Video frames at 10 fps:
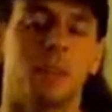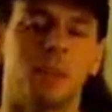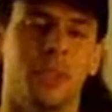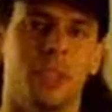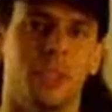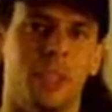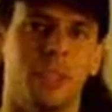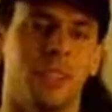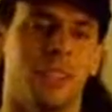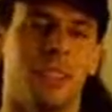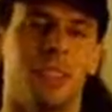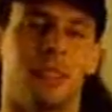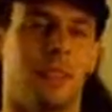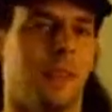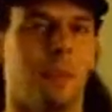really good because
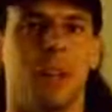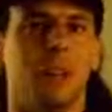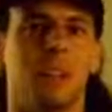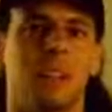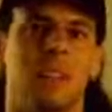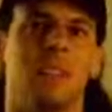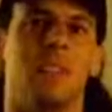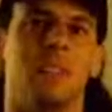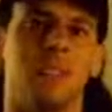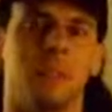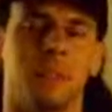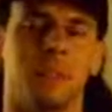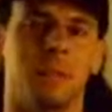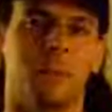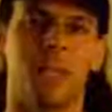of the vibrato that I added to it, my
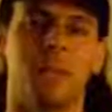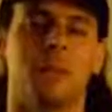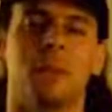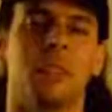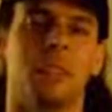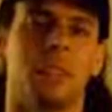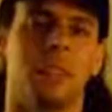own flair to it.